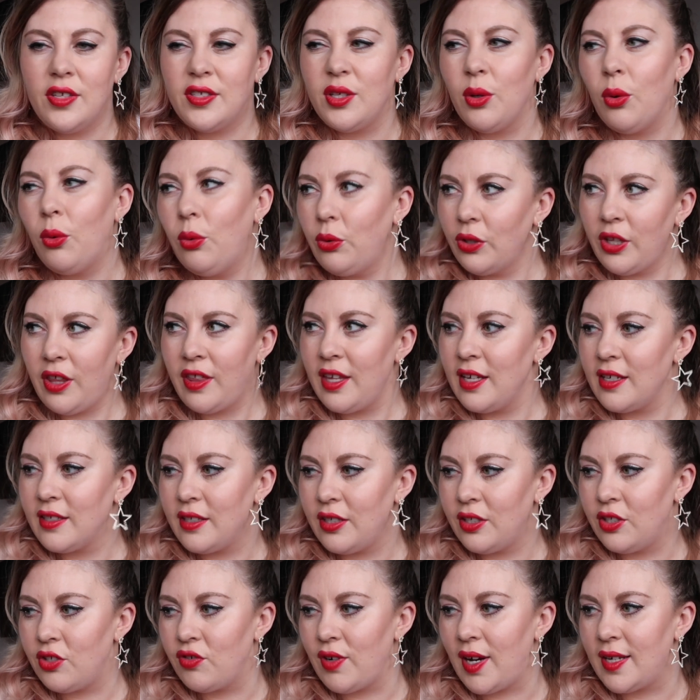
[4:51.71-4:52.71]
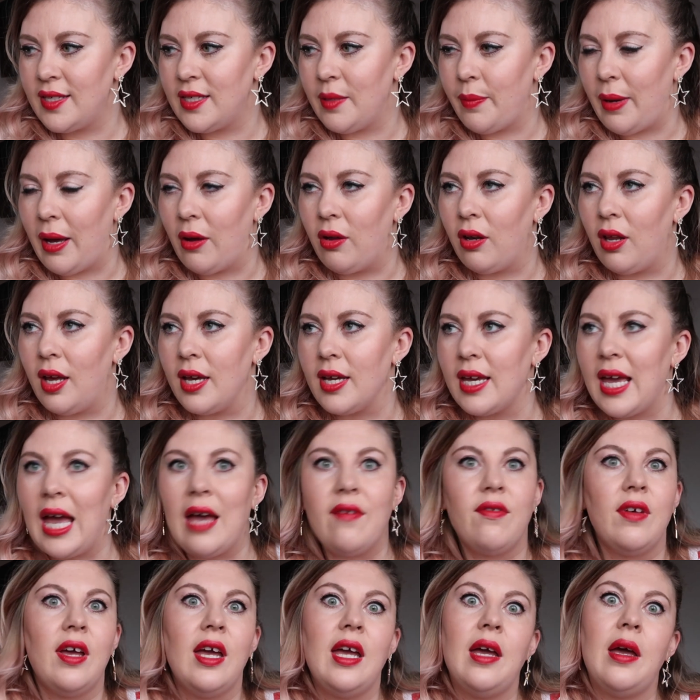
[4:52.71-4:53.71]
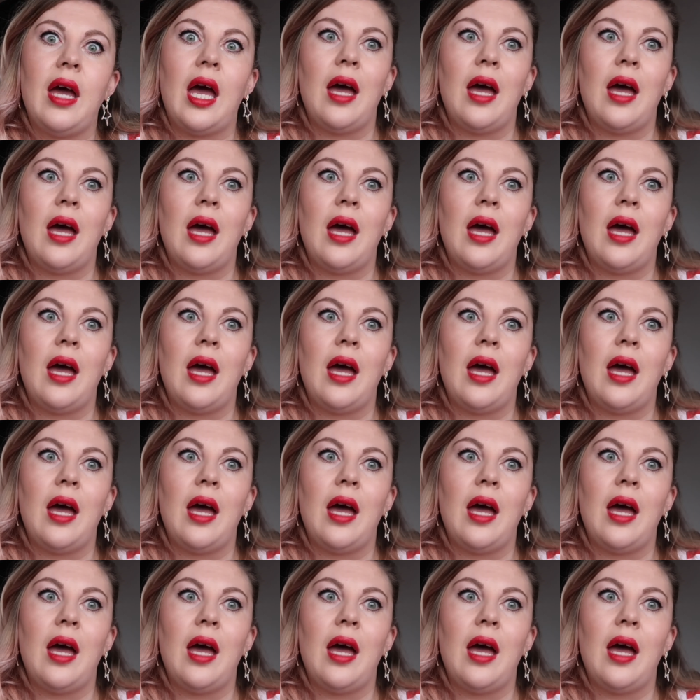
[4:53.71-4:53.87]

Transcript: So all the things I stress about, like have